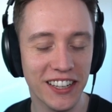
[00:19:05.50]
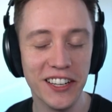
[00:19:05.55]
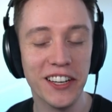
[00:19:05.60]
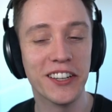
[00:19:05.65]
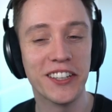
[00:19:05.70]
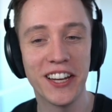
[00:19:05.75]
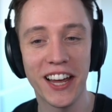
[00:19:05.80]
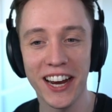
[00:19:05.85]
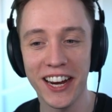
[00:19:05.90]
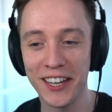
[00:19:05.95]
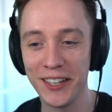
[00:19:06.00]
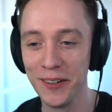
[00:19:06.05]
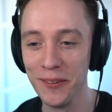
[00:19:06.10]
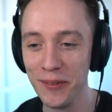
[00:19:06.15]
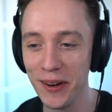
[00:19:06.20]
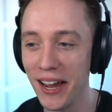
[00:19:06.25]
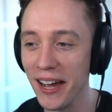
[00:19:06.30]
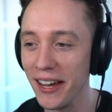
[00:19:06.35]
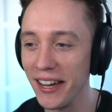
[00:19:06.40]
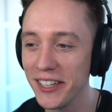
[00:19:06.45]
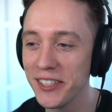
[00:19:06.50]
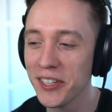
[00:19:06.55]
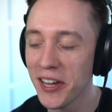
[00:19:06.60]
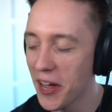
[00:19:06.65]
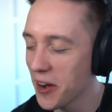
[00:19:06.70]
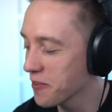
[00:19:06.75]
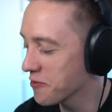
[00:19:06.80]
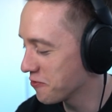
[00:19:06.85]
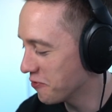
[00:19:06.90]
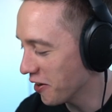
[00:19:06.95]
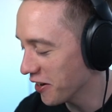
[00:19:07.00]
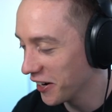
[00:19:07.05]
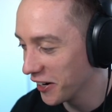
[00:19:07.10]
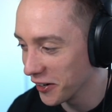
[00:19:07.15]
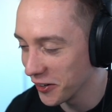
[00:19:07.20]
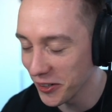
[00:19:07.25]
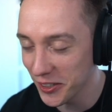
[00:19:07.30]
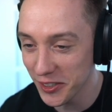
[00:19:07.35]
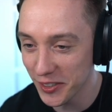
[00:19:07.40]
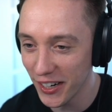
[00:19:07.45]
A detective. Yeah, it's kind of funny
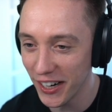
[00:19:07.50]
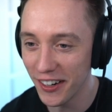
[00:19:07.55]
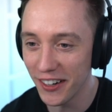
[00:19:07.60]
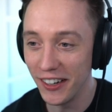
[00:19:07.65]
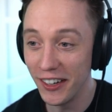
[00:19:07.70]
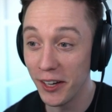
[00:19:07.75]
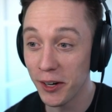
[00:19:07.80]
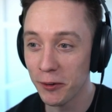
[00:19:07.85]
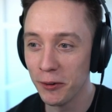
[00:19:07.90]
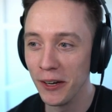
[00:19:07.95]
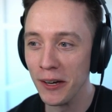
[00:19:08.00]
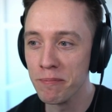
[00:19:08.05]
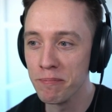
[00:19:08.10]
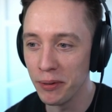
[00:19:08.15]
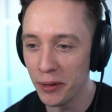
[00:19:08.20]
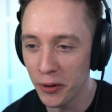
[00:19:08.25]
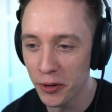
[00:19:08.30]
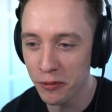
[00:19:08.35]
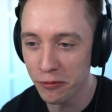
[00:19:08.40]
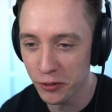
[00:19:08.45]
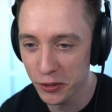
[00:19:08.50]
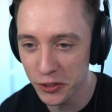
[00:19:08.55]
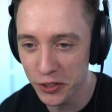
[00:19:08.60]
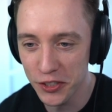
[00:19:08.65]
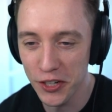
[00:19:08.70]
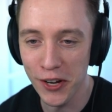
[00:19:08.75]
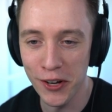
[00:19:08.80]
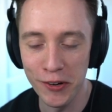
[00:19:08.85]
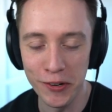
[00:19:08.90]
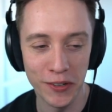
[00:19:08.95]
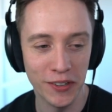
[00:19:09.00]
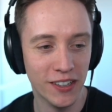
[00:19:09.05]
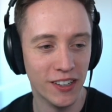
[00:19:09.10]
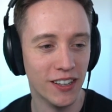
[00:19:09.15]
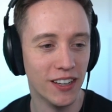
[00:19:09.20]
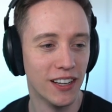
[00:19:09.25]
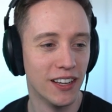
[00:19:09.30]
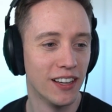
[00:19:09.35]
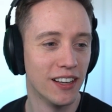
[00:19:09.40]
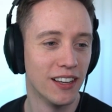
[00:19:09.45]
though, because they are literally built for snow.
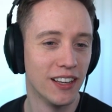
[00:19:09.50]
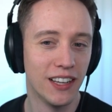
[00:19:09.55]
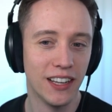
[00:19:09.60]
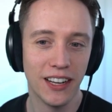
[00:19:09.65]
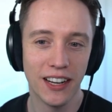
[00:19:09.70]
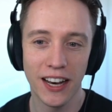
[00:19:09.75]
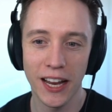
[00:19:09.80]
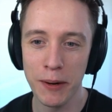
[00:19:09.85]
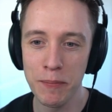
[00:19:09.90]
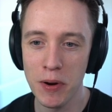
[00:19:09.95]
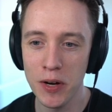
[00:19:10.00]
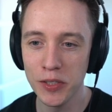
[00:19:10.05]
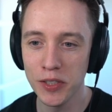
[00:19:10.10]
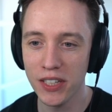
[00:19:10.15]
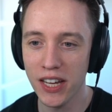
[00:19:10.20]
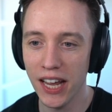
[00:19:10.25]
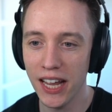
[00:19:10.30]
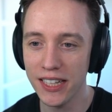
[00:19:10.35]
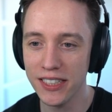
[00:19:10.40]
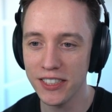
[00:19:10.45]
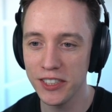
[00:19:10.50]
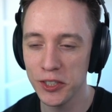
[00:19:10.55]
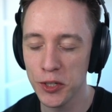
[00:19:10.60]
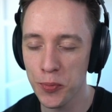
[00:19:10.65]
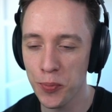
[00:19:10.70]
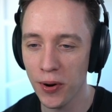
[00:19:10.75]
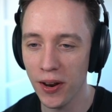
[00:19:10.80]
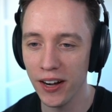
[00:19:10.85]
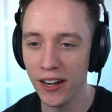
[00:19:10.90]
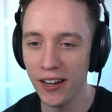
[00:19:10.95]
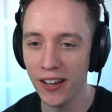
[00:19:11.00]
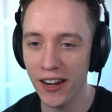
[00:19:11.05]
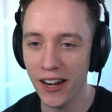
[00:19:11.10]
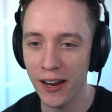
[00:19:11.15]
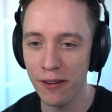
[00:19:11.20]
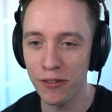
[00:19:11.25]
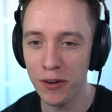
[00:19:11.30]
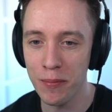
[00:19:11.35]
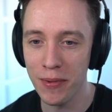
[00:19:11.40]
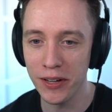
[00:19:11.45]
Like most cats, you should probably not
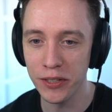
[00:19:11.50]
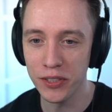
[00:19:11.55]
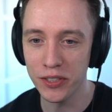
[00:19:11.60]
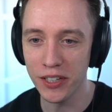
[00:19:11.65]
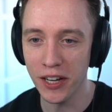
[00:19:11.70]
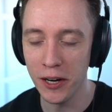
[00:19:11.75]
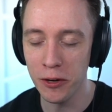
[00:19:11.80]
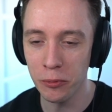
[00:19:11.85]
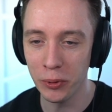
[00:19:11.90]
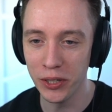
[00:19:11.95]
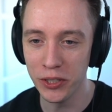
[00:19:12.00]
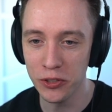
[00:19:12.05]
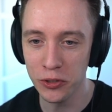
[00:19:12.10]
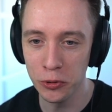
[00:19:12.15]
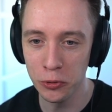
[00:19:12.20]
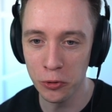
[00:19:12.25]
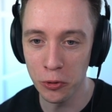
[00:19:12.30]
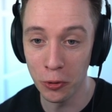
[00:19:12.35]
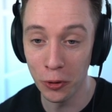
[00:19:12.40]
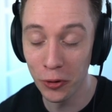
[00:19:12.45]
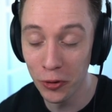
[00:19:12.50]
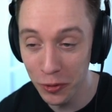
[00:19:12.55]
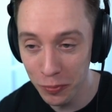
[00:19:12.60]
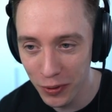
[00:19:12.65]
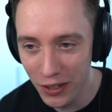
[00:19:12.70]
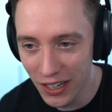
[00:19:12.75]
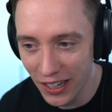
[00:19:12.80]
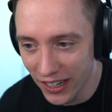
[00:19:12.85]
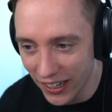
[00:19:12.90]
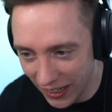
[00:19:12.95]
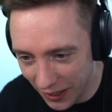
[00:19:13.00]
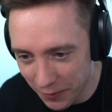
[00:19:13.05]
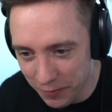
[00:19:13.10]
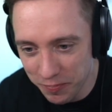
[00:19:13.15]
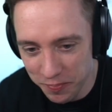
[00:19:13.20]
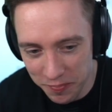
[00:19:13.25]
have them outside when it's too cold, but like...